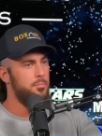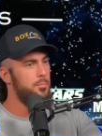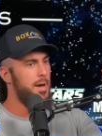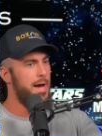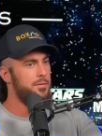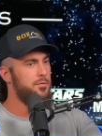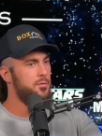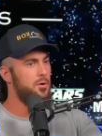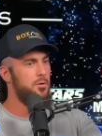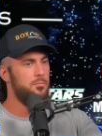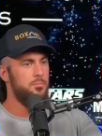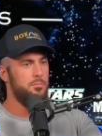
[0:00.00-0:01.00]

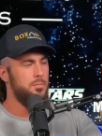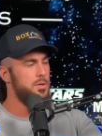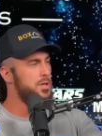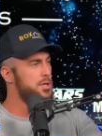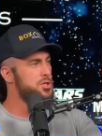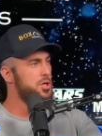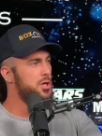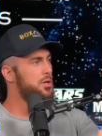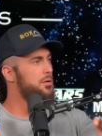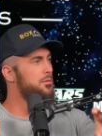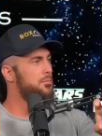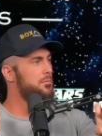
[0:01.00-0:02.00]
bathroom,
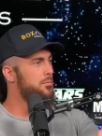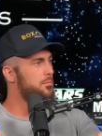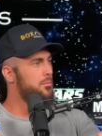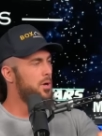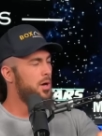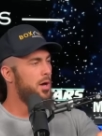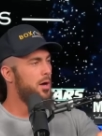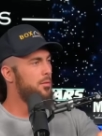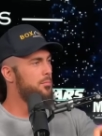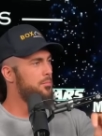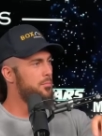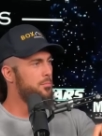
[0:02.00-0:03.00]
kitchen, mm.
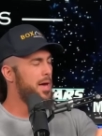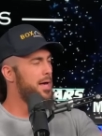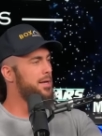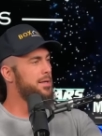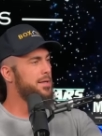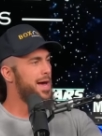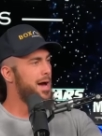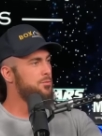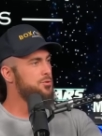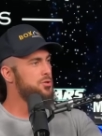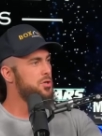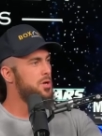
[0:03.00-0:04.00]
uh, bed and
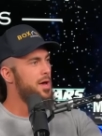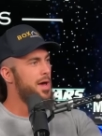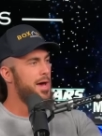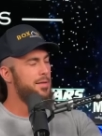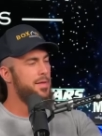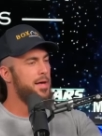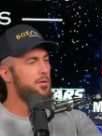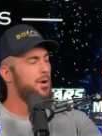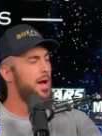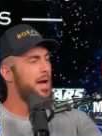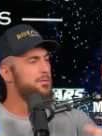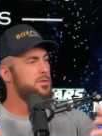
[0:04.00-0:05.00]
couch, mm. and that
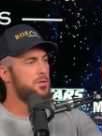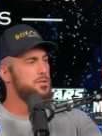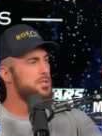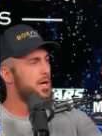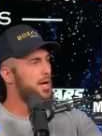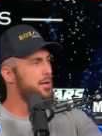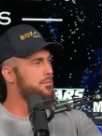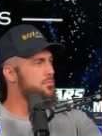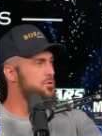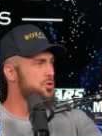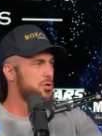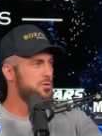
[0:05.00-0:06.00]
arrives on
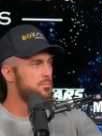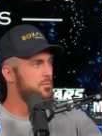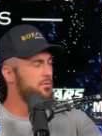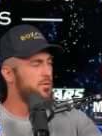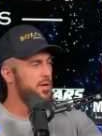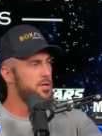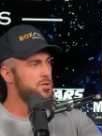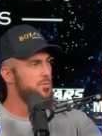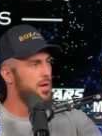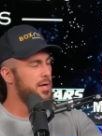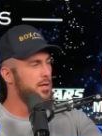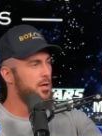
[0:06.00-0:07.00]
site, just finished,
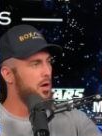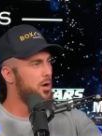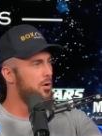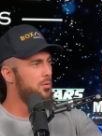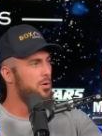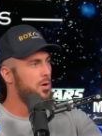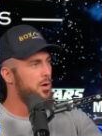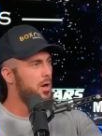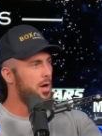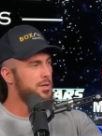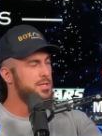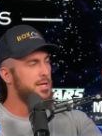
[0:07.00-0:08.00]
ready to go,
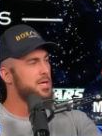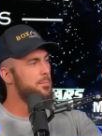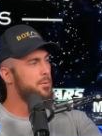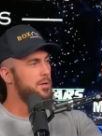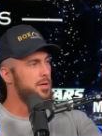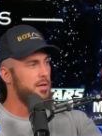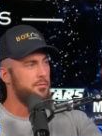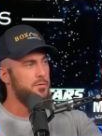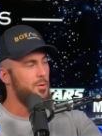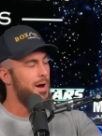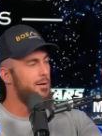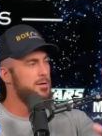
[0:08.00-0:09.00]
mm. uh, sets up in, in a
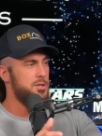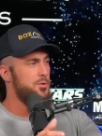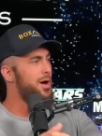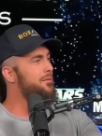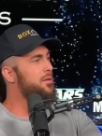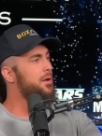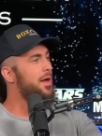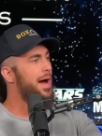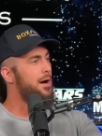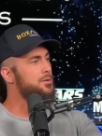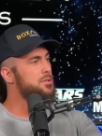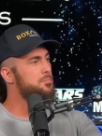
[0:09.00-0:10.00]
few hours, and you have a little
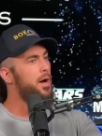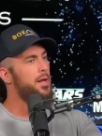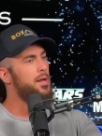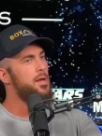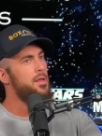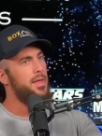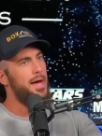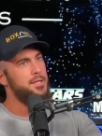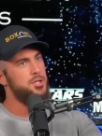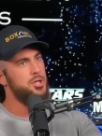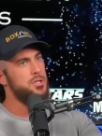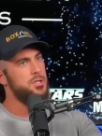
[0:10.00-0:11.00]
house. But mm.
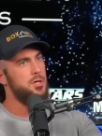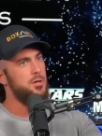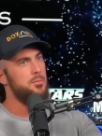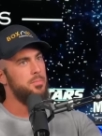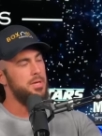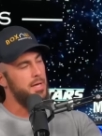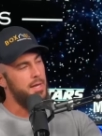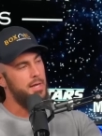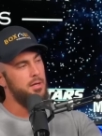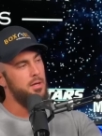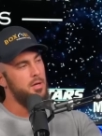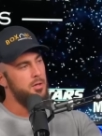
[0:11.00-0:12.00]
that's just the
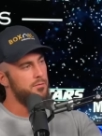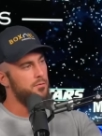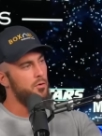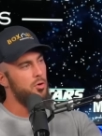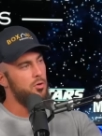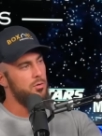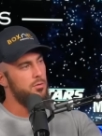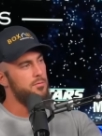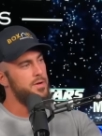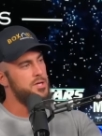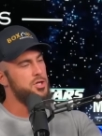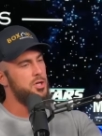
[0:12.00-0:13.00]
beginning. The full
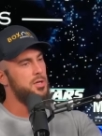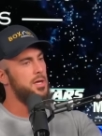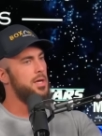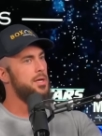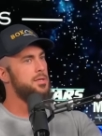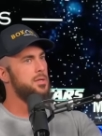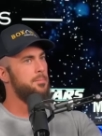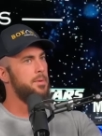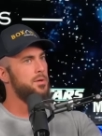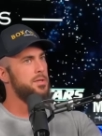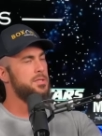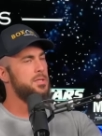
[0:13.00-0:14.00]
vision is a
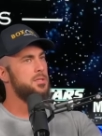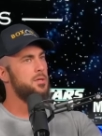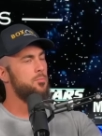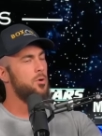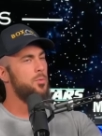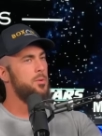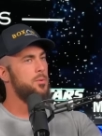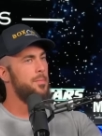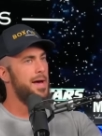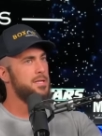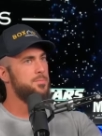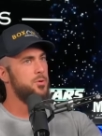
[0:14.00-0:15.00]
building system where we would
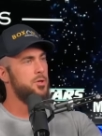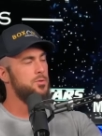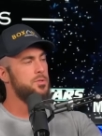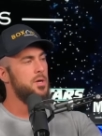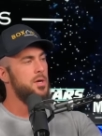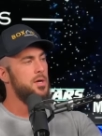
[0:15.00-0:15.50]
mass produce